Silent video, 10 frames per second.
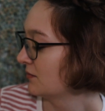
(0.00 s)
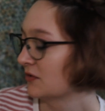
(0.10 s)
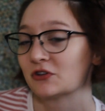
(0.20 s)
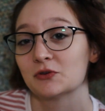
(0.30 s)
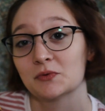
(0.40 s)

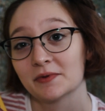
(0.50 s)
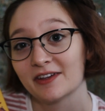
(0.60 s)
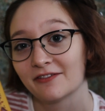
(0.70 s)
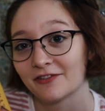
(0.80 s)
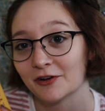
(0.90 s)

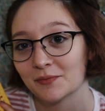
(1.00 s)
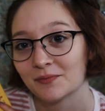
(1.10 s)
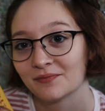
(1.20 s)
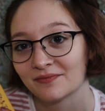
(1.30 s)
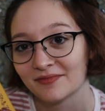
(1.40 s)
presumably
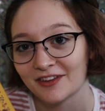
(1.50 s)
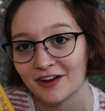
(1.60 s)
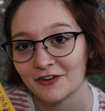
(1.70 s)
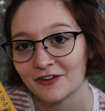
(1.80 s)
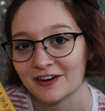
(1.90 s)
from the
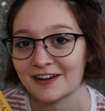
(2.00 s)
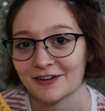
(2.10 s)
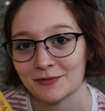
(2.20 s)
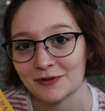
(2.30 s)
100-acre